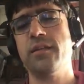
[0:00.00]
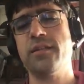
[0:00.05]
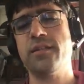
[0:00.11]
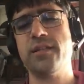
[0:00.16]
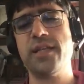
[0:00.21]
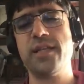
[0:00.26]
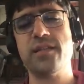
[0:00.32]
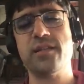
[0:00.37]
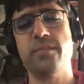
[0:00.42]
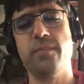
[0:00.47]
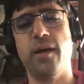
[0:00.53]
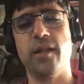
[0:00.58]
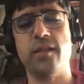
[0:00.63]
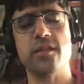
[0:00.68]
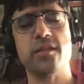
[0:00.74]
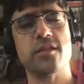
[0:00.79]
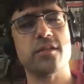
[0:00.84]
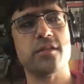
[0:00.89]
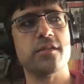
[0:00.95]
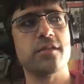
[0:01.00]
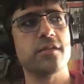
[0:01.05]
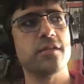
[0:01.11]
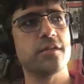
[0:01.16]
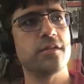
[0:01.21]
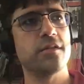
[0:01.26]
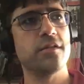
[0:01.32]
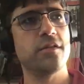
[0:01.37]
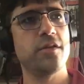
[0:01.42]
six months,
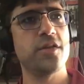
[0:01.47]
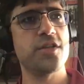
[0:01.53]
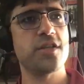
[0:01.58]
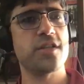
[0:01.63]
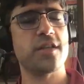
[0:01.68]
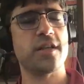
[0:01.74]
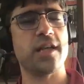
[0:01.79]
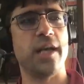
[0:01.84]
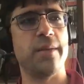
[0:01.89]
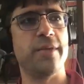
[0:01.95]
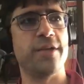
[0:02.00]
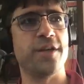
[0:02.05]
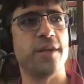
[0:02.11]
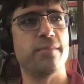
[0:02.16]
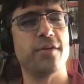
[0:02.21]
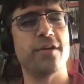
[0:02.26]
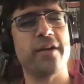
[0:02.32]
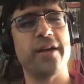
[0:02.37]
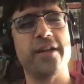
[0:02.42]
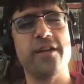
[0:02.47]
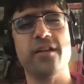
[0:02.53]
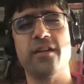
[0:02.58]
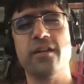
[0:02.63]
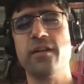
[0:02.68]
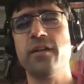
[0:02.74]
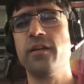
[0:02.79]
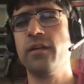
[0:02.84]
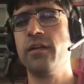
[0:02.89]
which is a common number right
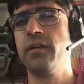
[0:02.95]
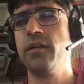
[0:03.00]
here,